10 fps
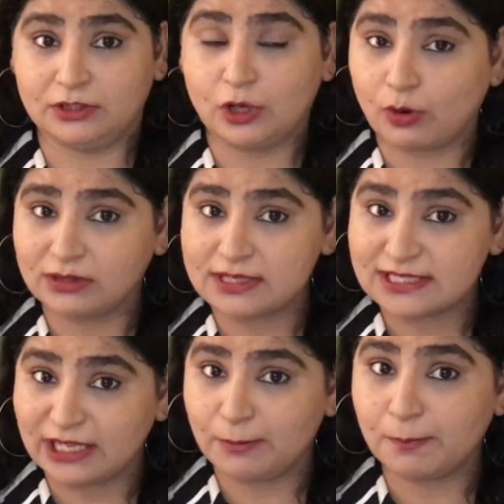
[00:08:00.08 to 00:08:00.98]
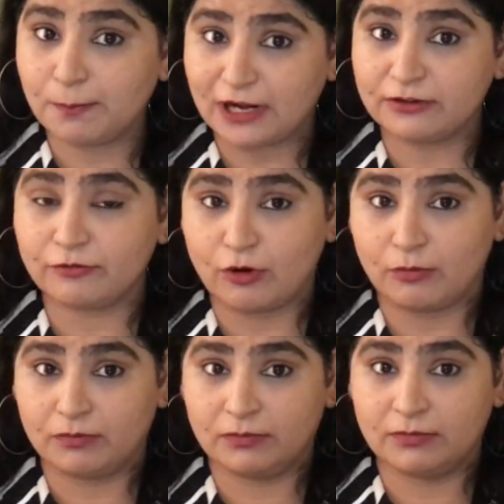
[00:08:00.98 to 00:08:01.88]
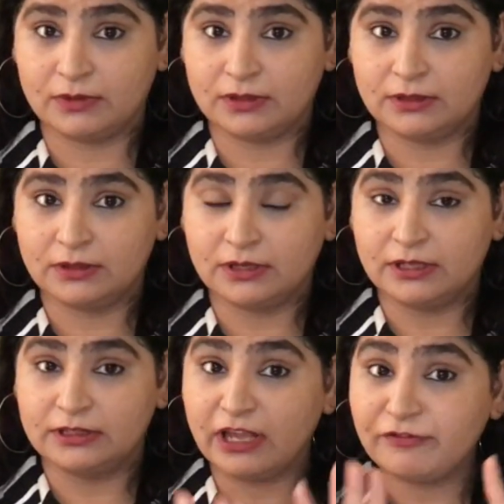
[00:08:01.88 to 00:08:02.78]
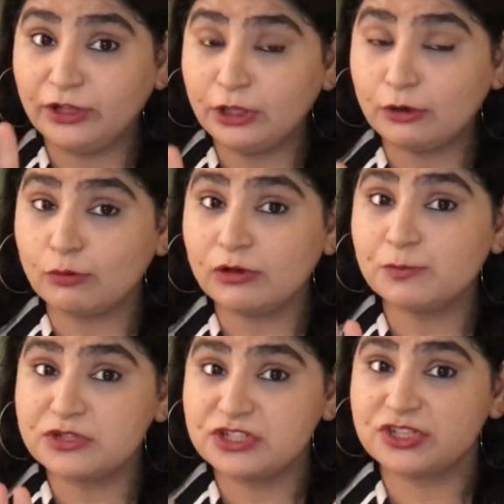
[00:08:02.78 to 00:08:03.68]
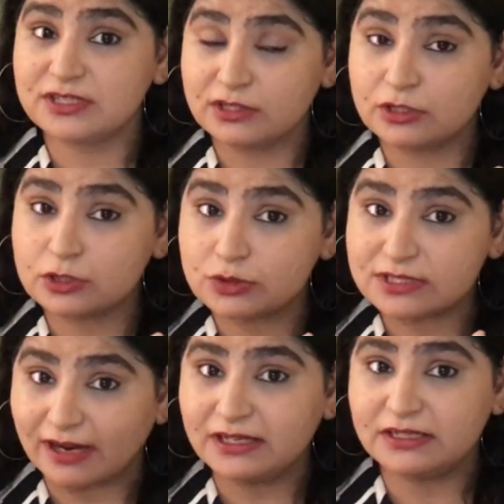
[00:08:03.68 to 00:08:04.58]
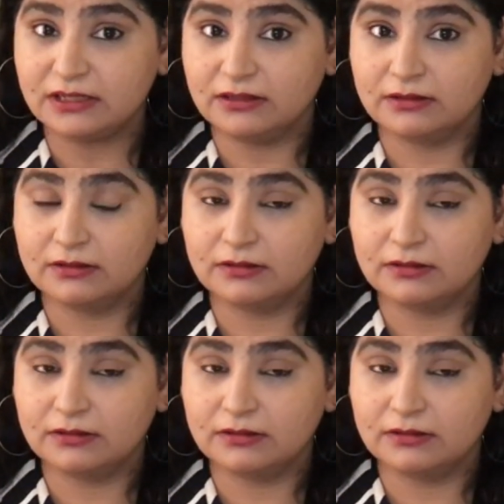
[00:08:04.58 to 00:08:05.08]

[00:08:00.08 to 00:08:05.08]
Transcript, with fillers: they are on the same platform they have equal positions in the society